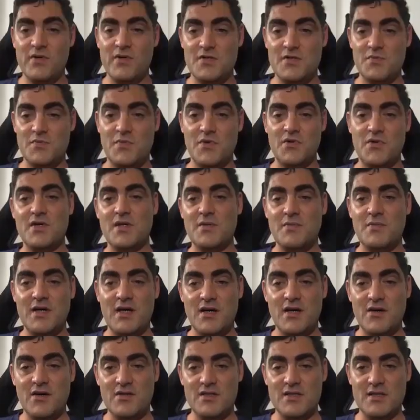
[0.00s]
spoke
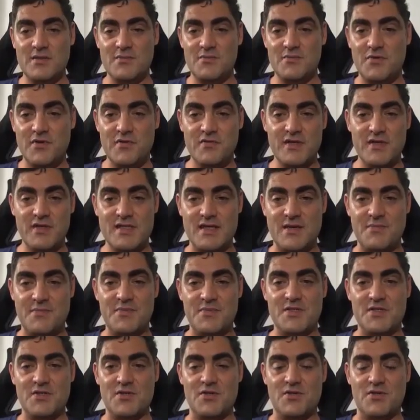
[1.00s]
about in previous
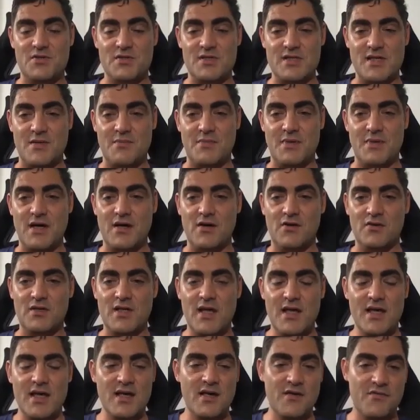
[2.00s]
episodes
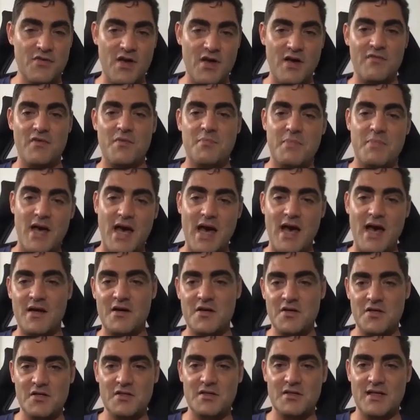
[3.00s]
about if you have a
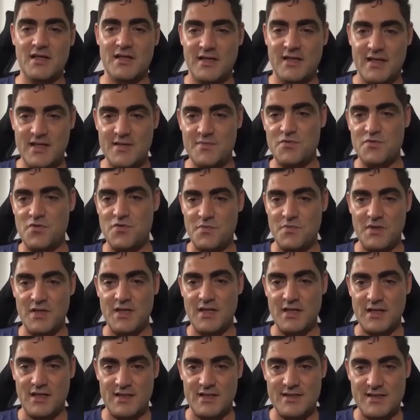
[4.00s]
pattern that keeps
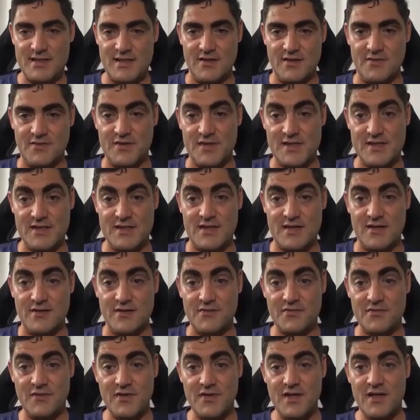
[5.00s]
repeating itself and
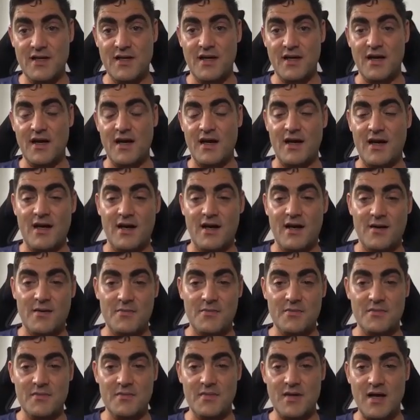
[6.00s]
stuff,
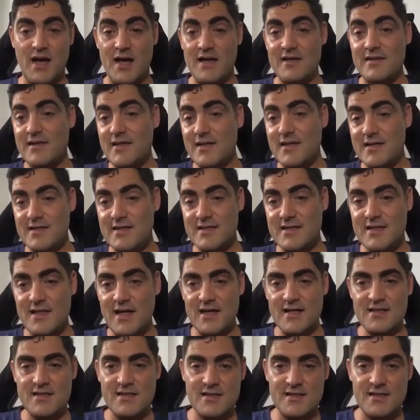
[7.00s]
I think it's
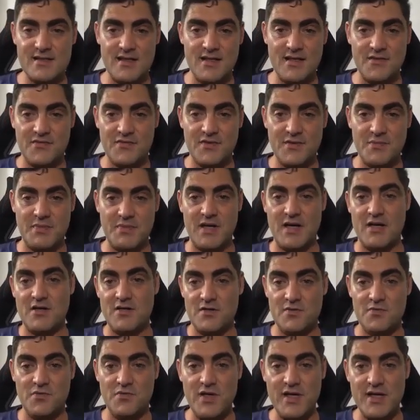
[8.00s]
nice if the
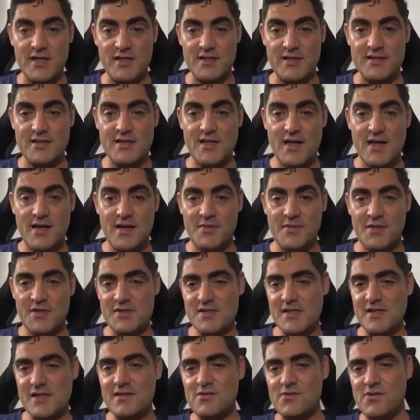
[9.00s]
pattern breaks, because
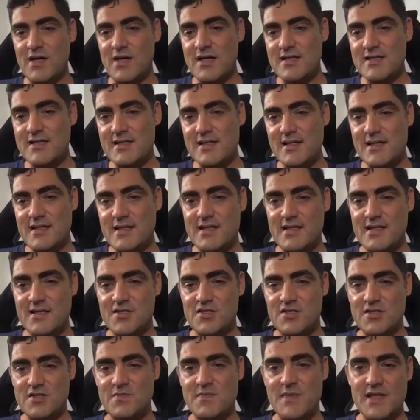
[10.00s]
otherwise it
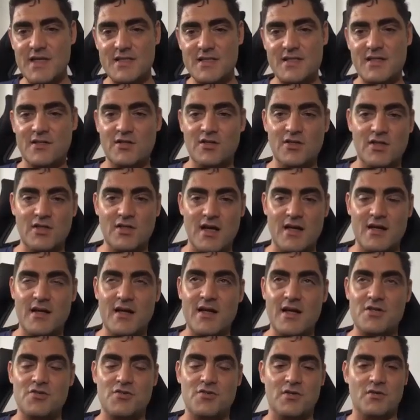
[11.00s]
just makes it look
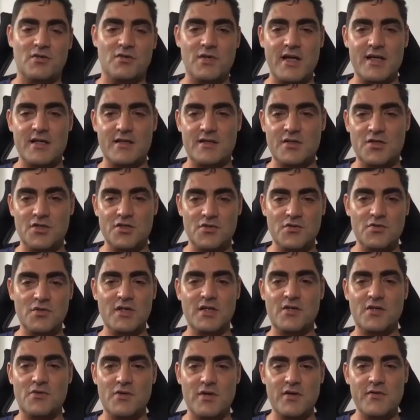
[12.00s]
unnatural, right? You would
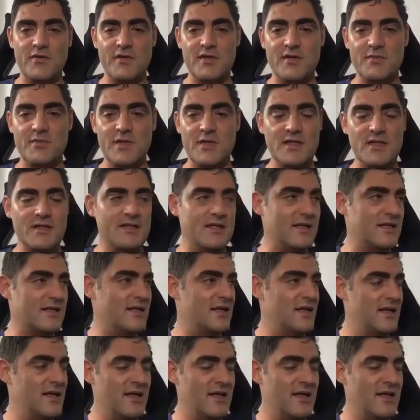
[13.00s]
agree with me that